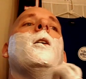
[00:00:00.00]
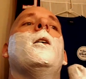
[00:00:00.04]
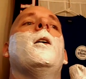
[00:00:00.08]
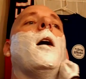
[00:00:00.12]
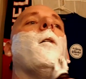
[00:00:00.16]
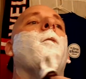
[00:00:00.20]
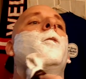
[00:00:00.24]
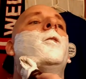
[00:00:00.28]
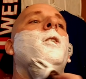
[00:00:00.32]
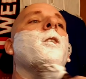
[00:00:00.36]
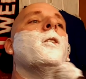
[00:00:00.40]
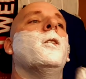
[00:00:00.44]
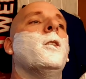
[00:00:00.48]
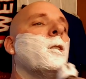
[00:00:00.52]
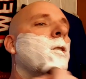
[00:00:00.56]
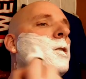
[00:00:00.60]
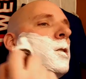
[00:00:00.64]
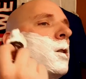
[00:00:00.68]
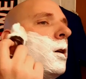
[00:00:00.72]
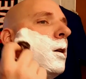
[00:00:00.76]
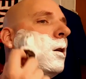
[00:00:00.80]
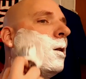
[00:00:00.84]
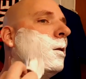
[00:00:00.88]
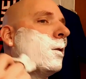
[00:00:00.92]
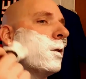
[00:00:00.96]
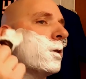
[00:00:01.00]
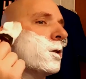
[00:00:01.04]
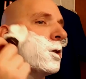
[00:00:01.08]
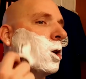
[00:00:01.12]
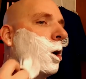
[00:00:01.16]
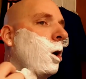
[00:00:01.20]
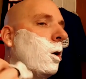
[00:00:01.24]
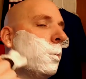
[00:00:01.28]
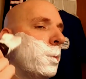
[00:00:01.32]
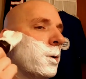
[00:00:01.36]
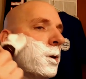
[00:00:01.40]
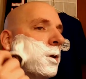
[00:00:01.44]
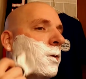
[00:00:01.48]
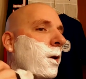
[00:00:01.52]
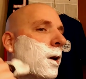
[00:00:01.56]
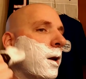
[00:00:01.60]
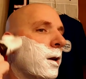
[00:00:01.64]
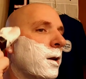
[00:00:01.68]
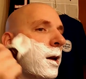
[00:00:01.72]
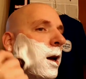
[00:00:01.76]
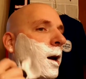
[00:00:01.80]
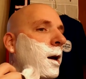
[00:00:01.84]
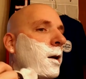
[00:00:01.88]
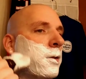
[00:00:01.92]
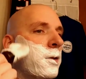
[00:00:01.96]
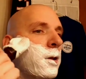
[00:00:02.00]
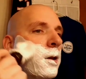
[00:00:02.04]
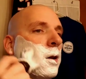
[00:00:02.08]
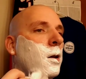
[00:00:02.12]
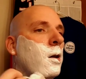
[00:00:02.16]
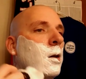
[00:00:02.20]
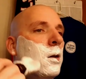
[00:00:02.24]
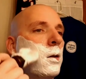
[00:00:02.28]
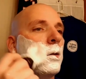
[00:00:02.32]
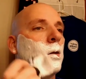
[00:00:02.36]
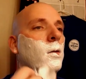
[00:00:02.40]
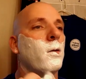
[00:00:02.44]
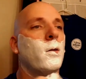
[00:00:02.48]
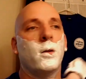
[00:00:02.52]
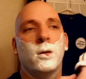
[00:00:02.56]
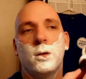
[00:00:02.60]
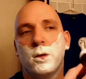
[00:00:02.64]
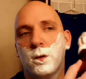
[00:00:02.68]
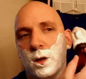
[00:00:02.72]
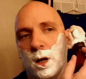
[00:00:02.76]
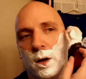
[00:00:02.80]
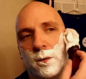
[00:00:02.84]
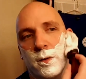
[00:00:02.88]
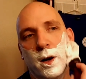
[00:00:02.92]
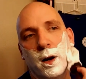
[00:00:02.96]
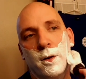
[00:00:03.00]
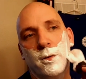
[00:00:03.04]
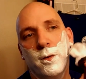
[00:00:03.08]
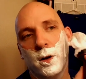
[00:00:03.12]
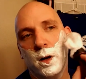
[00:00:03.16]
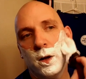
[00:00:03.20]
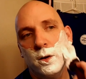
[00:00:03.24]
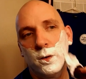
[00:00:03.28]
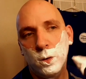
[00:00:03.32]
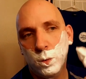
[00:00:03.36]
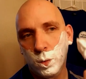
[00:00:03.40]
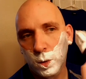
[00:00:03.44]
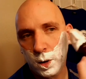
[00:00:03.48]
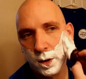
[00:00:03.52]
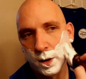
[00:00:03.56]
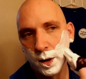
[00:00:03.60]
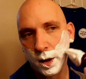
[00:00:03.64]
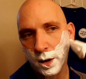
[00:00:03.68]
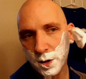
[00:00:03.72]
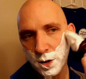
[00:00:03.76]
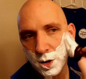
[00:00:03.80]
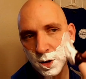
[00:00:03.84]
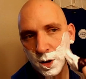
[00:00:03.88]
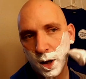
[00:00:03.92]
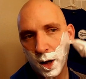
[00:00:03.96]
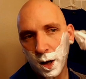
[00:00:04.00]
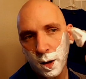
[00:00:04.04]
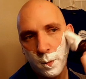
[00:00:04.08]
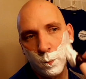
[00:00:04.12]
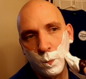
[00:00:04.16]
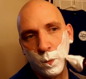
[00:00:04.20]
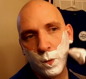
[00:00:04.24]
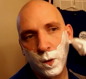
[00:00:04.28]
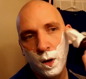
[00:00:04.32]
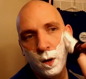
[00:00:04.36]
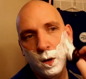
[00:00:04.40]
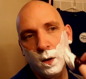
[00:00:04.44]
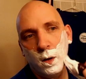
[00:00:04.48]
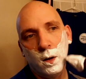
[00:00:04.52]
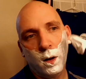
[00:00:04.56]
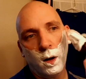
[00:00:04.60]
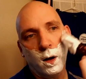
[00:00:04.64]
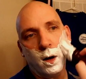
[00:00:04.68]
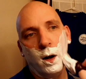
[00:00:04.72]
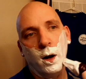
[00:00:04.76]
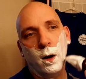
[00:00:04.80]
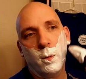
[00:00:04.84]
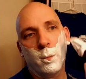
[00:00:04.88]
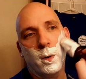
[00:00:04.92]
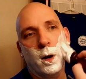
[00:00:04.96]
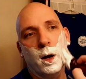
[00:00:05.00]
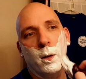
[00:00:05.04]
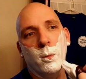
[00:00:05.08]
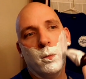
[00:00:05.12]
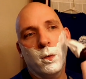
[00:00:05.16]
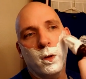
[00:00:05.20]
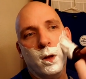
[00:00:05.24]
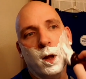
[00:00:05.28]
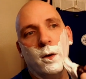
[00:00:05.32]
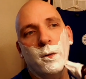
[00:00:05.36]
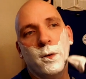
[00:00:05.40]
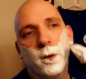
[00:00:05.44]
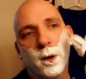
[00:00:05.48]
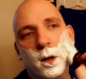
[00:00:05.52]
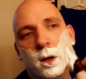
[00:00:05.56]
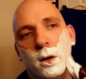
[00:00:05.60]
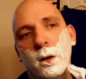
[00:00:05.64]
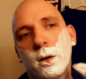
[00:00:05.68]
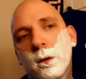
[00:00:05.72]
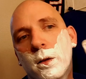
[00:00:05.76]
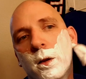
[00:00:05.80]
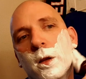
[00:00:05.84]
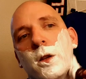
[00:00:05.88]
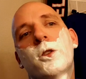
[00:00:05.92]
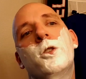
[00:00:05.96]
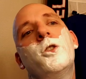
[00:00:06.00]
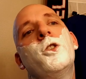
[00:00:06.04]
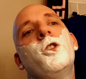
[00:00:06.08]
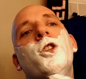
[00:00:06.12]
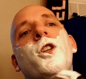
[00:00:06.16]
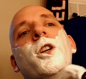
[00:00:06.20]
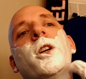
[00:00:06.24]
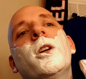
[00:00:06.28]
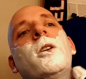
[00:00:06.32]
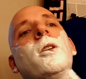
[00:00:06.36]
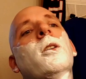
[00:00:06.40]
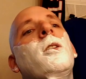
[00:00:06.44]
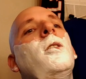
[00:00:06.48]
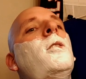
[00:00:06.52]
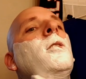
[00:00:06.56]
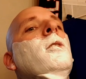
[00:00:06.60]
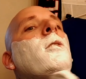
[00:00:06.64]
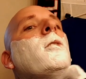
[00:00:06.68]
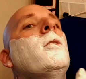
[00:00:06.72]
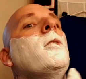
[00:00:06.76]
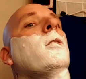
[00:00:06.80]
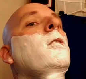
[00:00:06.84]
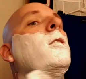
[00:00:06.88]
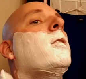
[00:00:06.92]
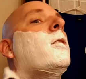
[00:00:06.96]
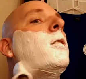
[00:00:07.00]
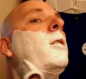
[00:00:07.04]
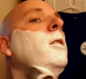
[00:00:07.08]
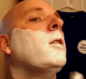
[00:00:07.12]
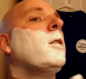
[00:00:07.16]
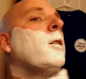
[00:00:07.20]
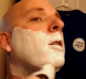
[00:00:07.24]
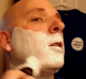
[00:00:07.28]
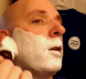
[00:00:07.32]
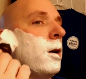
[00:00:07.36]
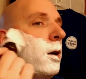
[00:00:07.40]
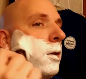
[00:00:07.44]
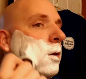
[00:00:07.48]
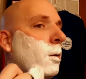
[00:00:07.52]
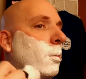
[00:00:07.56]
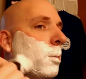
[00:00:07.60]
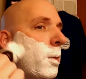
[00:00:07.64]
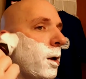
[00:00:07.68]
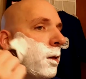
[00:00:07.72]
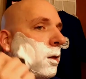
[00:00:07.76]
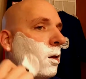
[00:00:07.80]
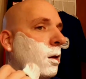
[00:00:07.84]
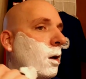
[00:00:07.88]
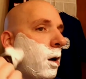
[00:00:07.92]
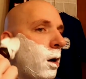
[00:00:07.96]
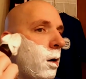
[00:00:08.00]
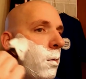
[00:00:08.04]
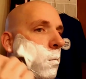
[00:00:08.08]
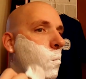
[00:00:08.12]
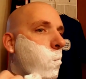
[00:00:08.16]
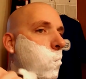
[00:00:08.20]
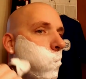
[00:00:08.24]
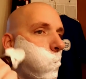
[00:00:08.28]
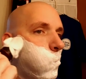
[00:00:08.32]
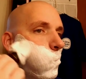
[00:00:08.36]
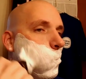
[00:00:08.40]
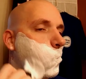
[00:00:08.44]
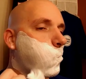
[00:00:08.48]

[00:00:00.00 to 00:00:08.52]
Obviously, these the soap is fantastic. Shaver Heaven does a really nice job. Um, I'm loving this chill of the menthol.